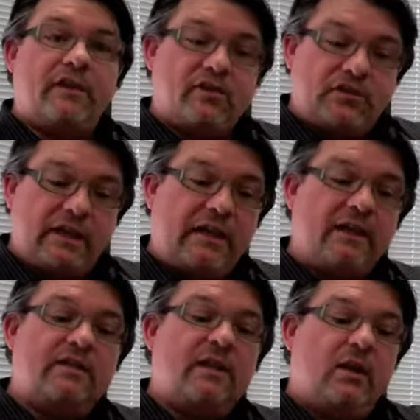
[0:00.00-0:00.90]
They're just
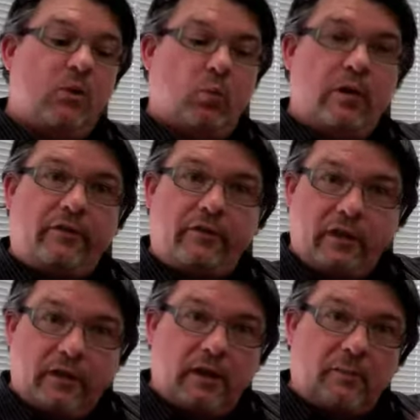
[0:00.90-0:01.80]
headings with
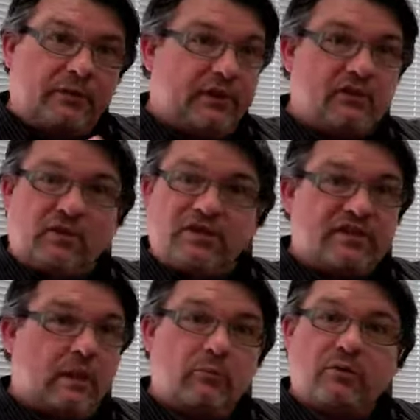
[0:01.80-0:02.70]
potentially
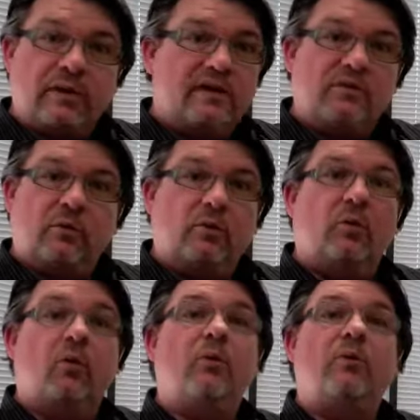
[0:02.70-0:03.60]
summaries
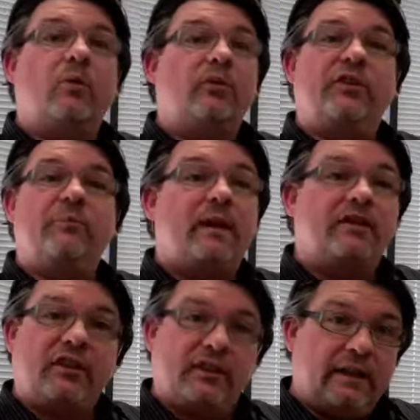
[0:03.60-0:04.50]
or some
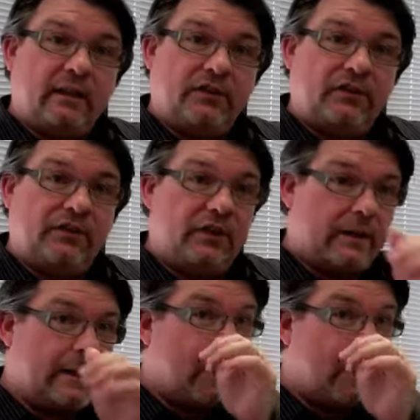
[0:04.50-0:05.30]
basic analysis in there.